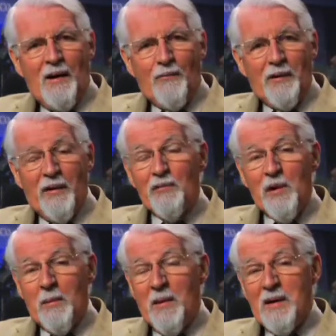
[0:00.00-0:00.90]
Whenever
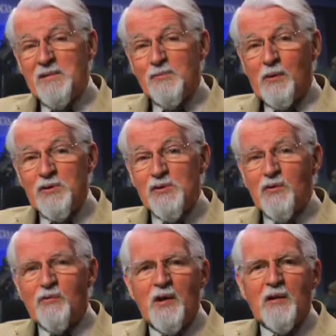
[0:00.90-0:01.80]
I'm asked, what's
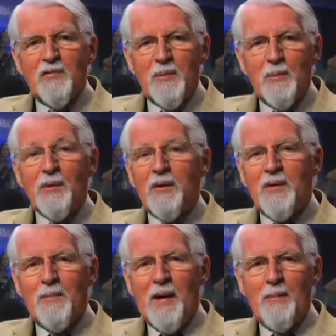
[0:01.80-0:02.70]
your favorite book in
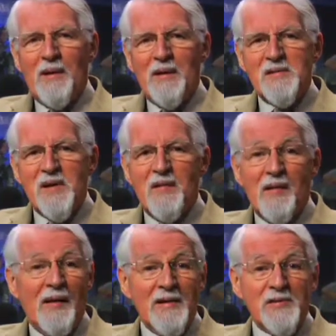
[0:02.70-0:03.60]
the Bible, I'll say
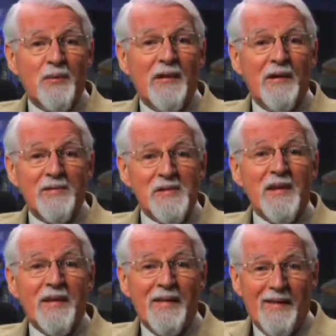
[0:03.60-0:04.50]
the last one I've
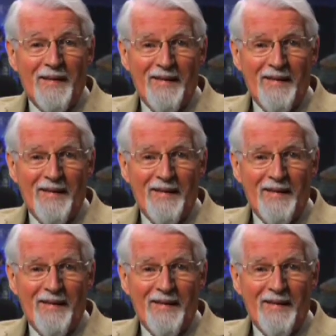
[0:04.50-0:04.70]
studied.